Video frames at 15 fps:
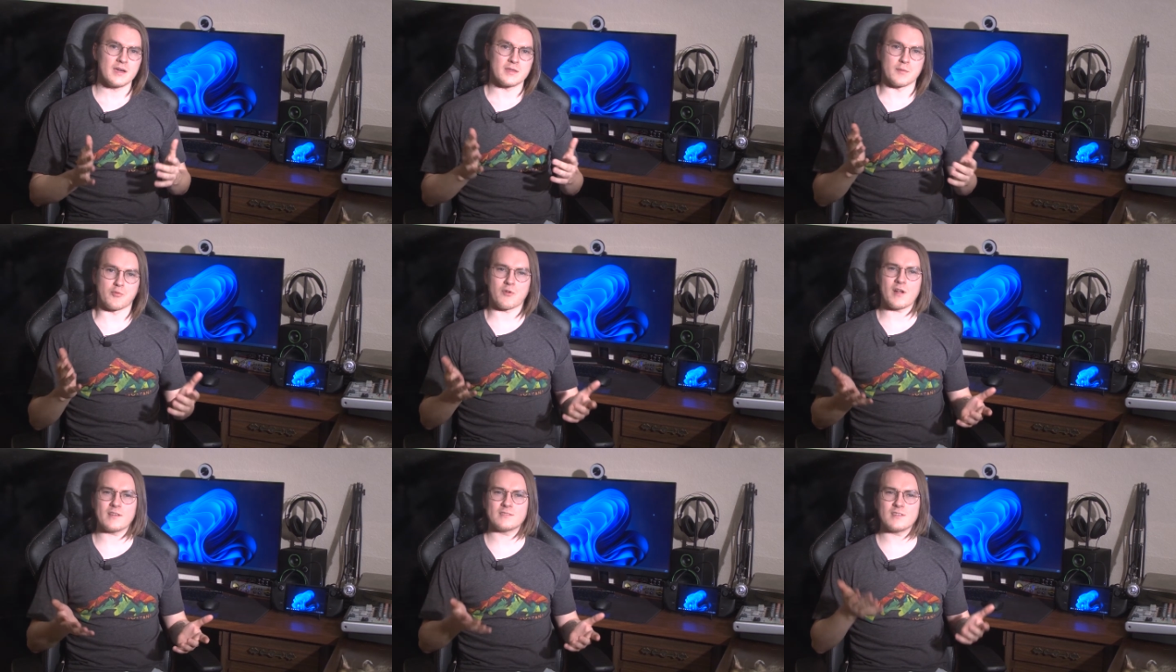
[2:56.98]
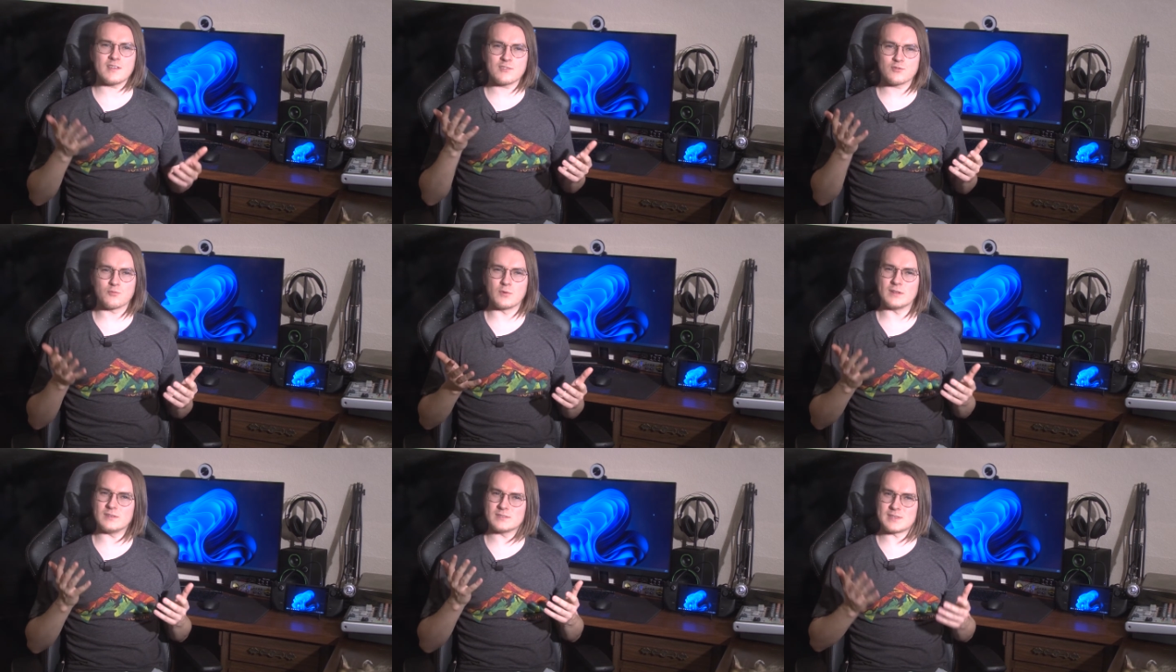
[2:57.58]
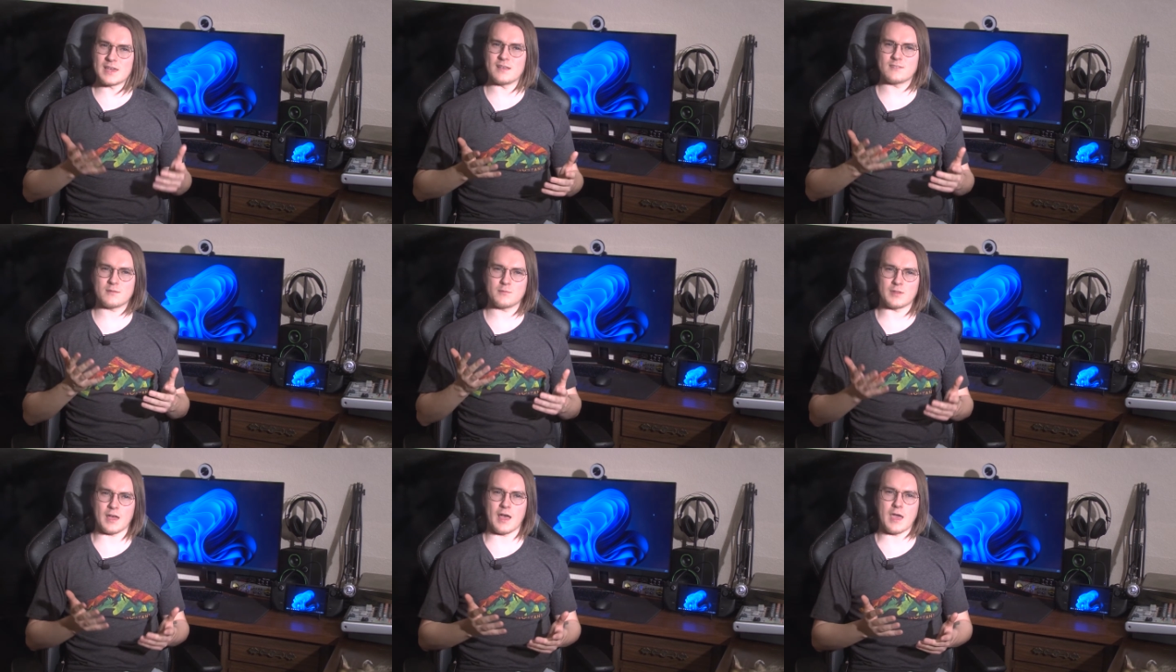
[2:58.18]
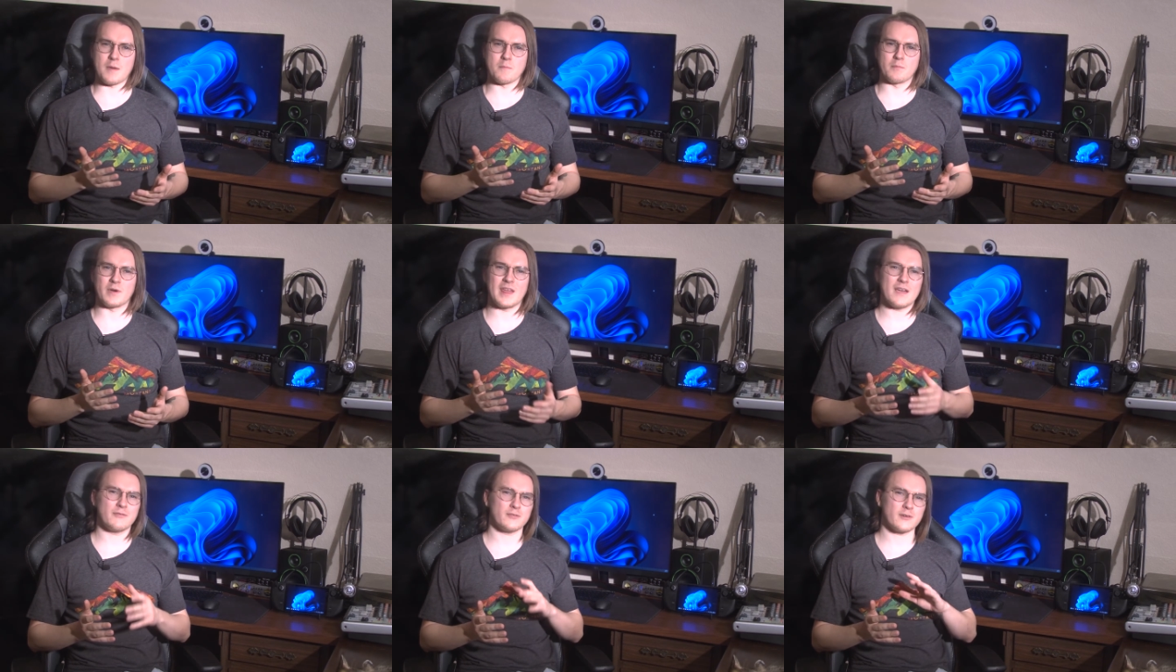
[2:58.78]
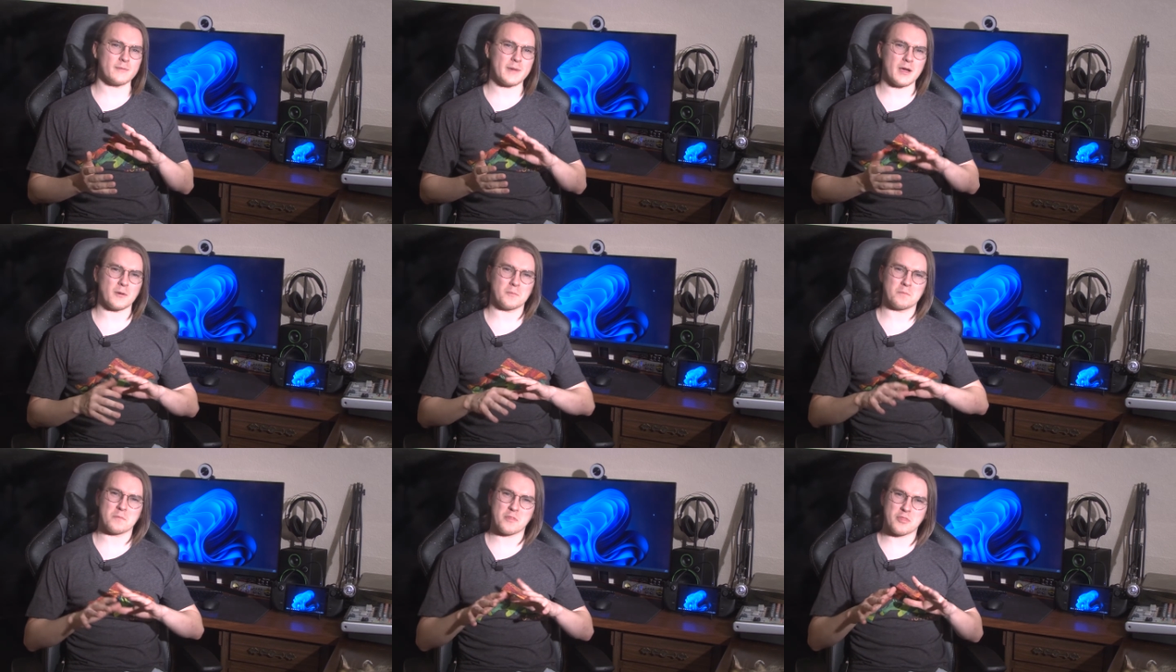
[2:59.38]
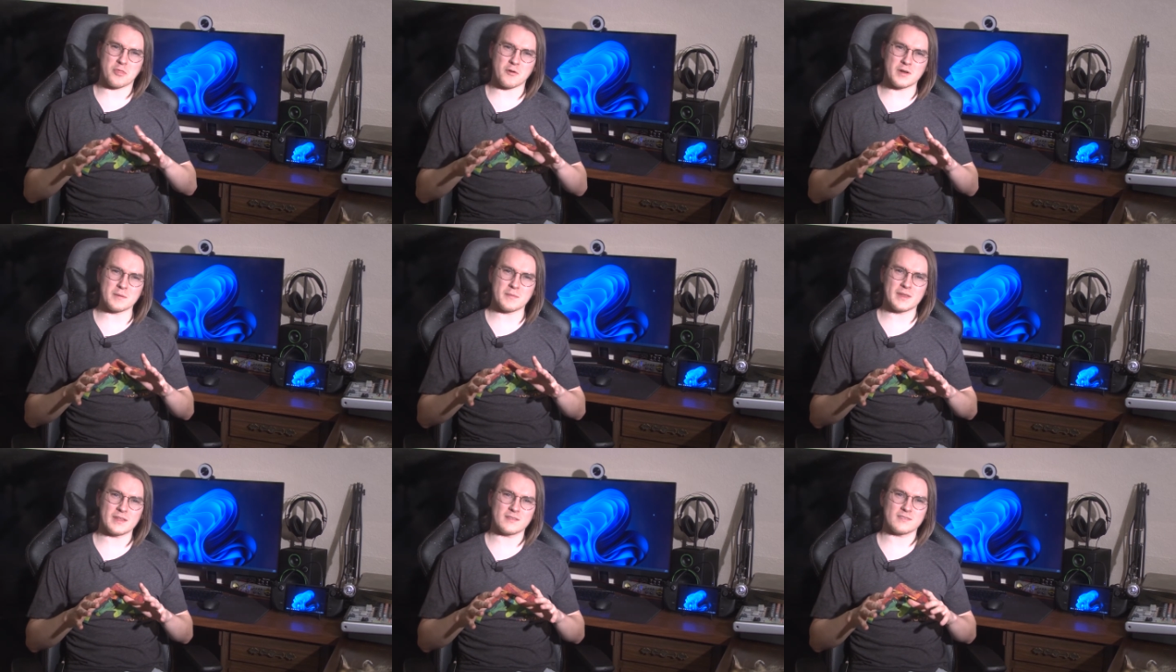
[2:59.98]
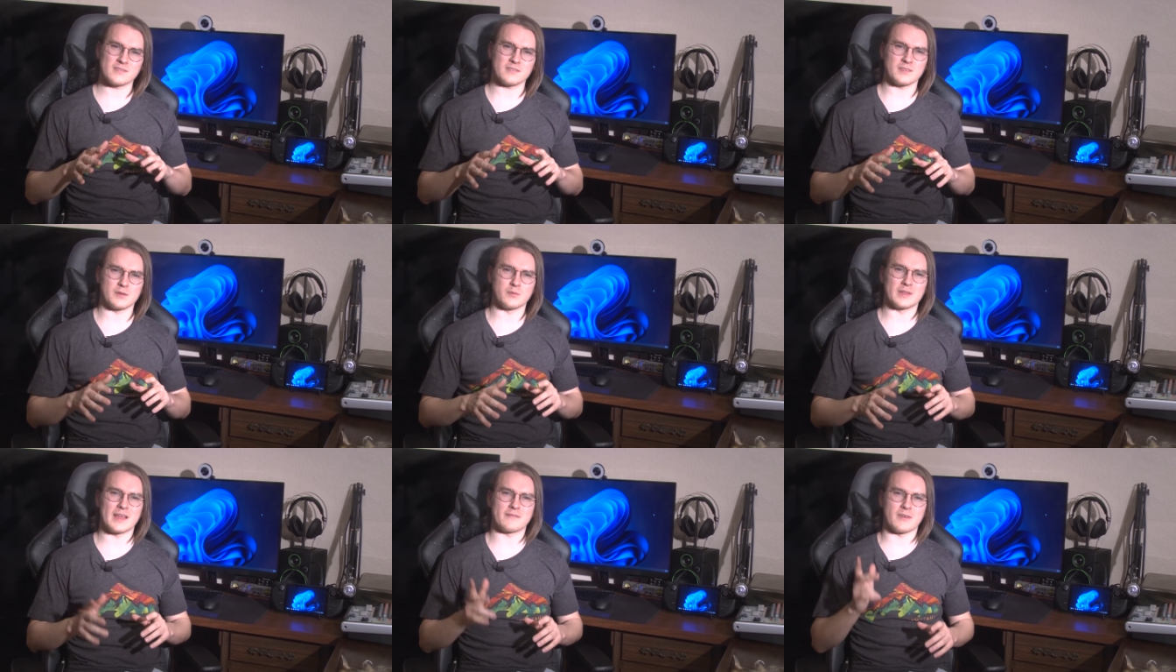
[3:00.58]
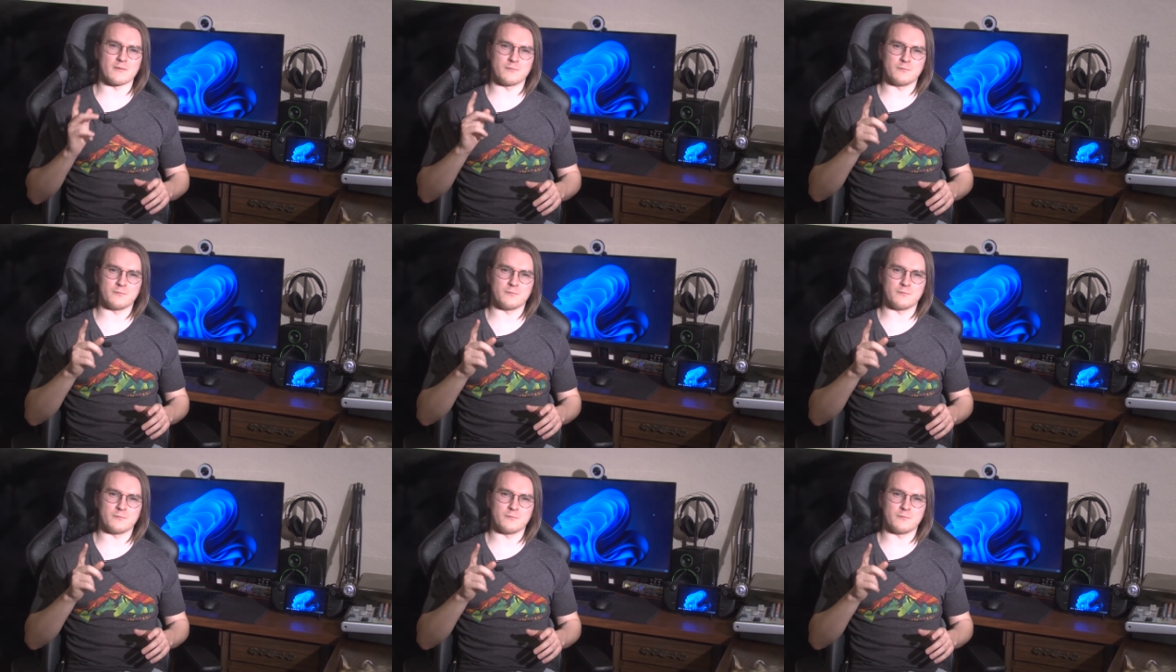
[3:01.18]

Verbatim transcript: The process will take some time, but after about thirty minutes, you will have a